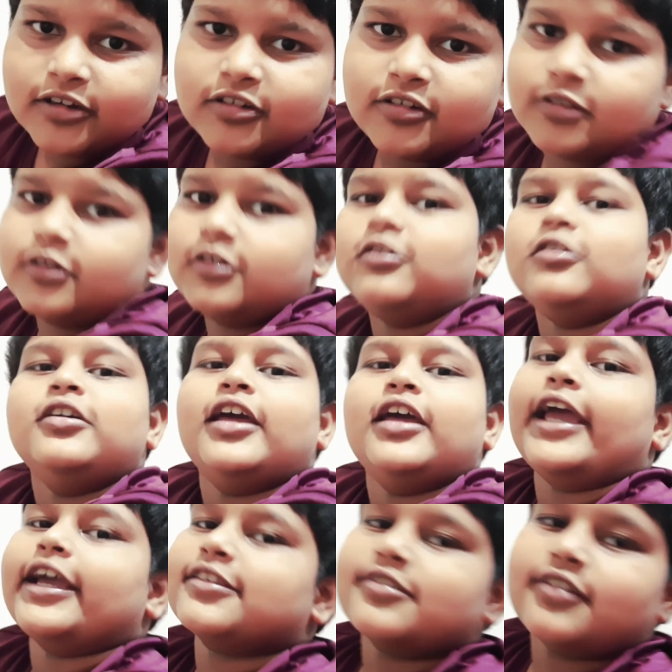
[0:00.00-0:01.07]
to
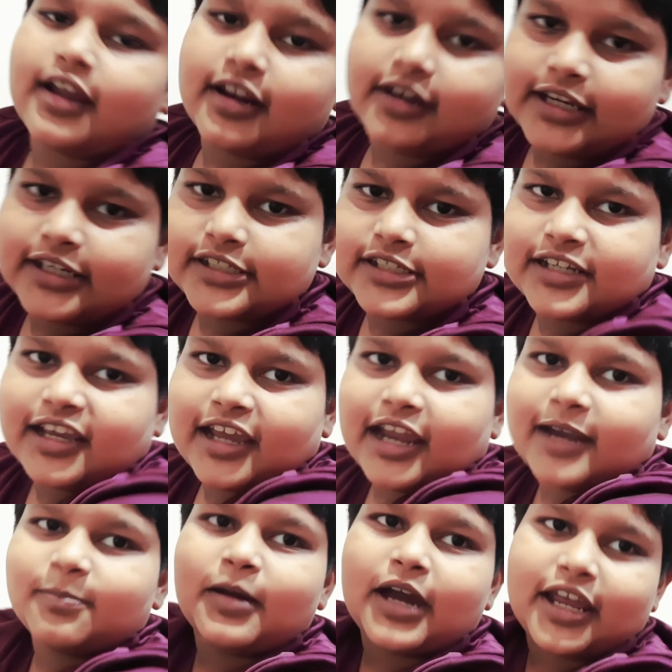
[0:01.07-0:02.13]
Extra Range,
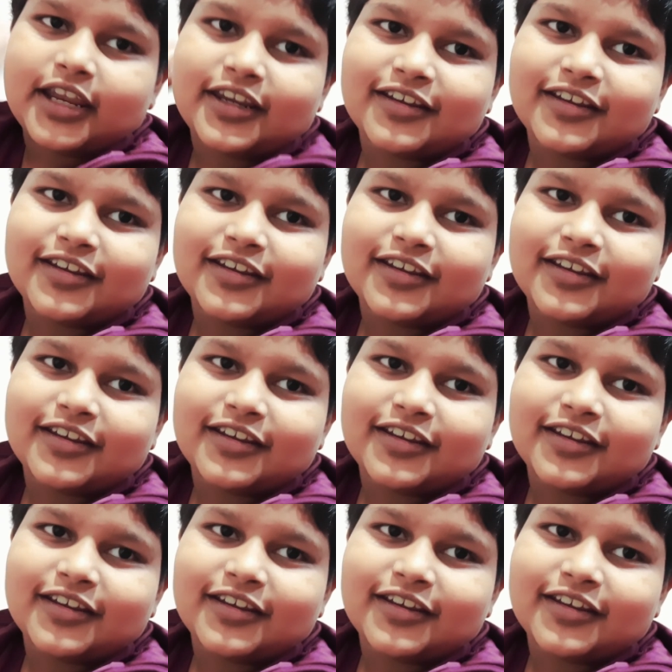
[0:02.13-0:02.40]
and bye.